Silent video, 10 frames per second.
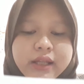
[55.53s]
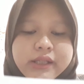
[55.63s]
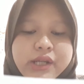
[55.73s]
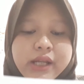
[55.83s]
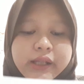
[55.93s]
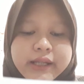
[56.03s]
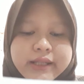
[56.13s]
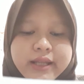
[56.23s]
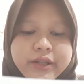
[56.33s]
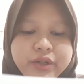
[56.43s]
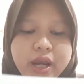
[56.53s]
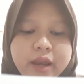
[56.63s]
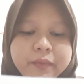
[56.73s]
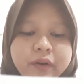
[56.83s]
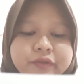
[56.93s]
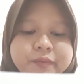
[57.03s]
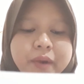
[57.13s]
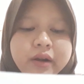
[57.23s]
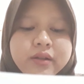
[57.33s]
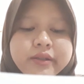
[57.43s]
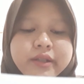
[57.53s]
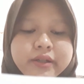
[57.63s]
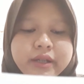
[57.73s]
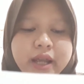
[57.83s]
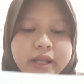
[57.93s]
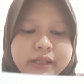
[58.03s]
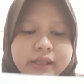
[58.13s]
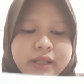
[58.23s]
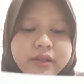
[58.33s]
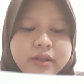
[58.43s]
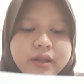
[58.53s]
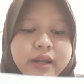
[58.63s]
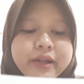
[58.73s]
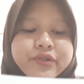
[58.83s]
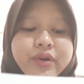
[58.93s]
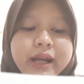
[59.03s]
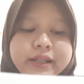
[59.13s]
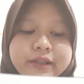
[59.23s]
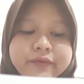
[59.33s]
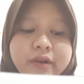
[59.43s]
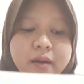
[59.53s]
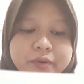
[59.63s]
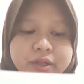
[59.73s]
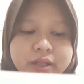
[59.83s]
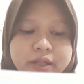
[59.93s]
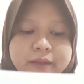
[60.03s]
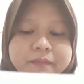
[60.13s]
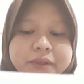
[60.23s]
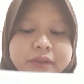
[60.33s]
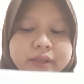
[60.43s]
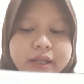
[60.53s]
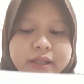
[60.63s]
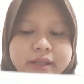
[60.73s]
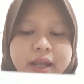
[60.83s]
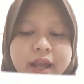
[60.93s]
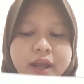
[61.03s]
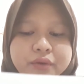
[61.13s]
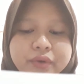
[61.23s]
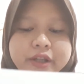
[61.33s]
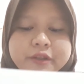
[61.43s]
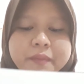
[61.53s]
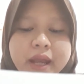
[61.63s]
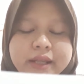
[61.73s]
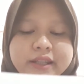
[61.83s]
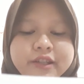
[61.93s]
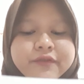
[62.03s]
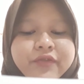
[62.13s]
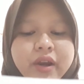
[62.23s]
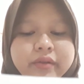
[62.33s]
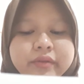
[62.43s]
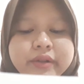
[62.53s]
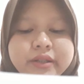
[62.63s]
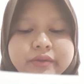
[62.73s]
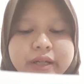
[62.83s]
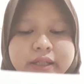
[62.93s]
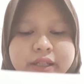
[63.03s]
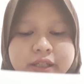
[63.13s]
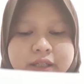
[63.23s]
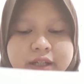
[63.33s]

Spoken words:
the helix shape of spiral staircase is an attractive option in buildings where space is very restricted.